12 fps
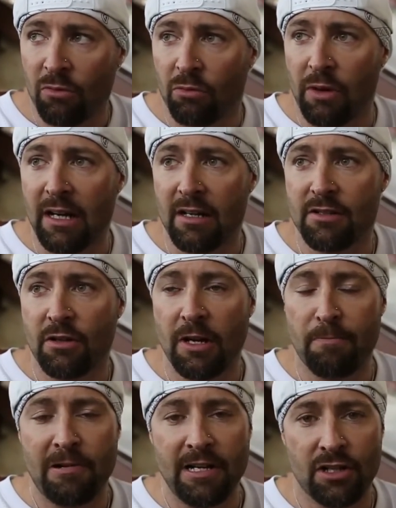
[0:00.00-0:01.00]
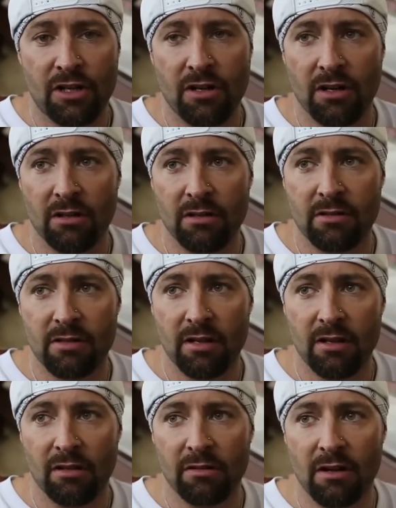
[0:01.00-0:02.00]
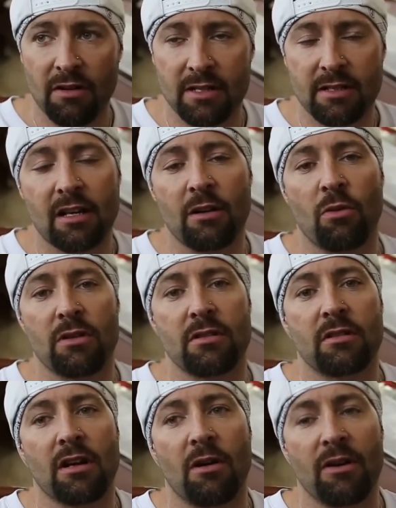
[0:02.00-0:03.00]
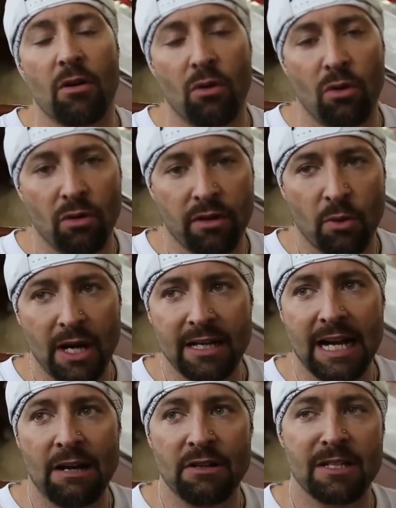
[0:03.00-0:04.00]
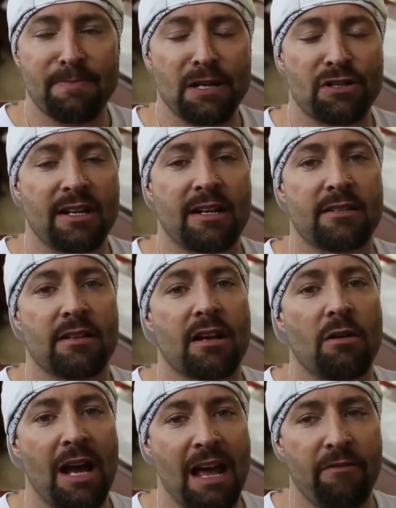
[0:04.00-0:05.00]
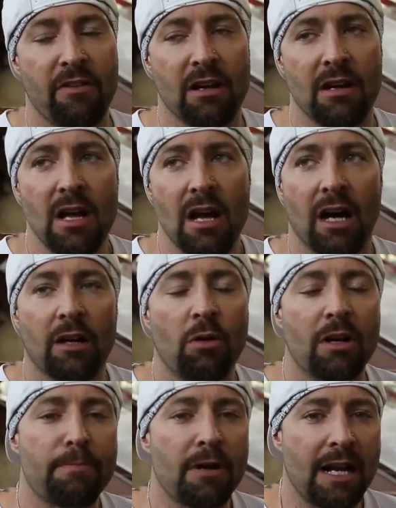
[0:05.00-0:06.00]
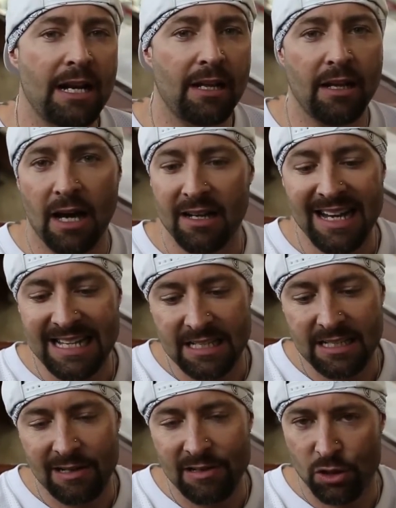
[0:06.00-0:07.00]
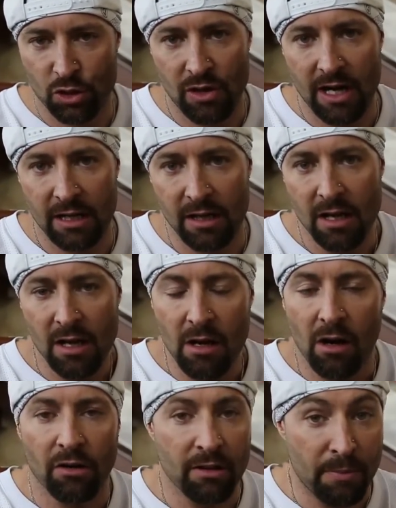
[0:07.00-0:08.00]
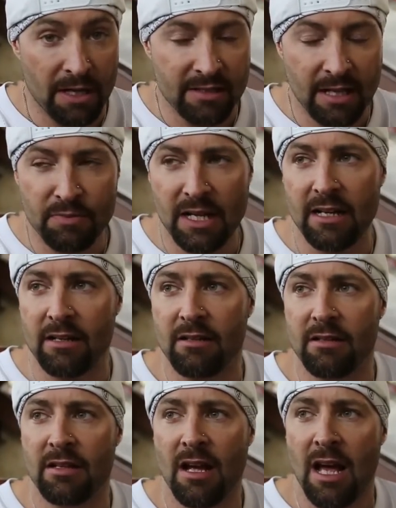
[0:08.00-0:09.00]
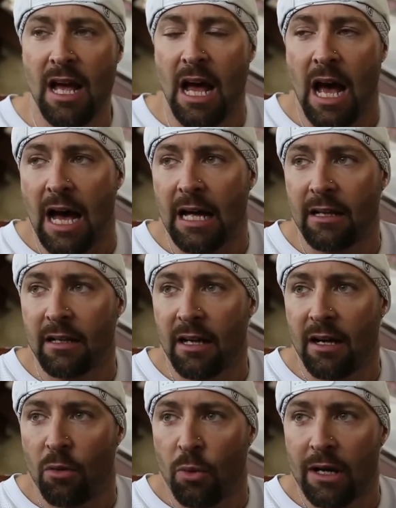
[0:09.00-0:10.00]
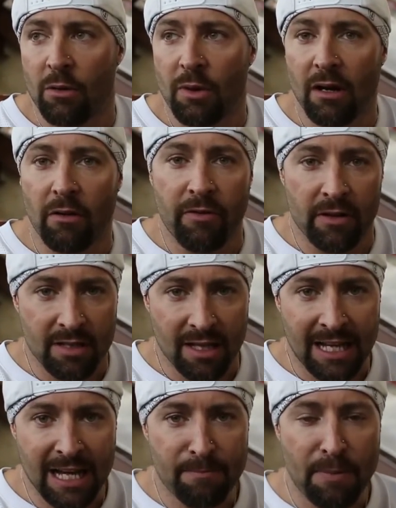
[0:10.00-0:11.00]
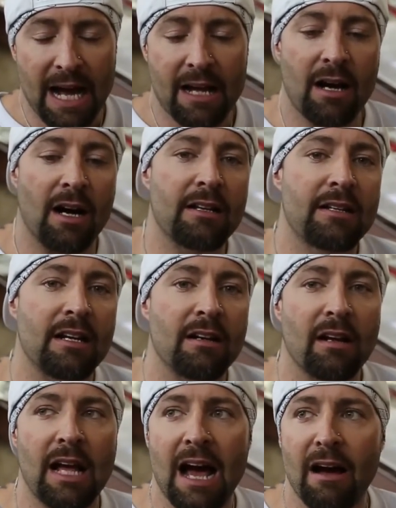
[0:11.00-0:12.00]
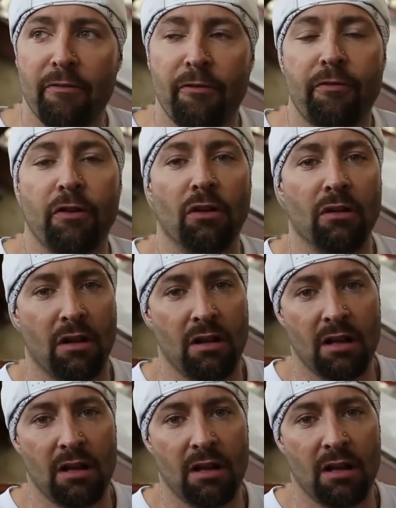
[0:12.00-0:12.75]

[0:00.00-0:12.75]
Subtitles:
When I was doing the preacher curls, you'll notice that I wasn't going all the way down, especially as I go heavier. I don't want to put any unnecessary strain on the bicep tendons. And when I went over to the kickback, I didn't have full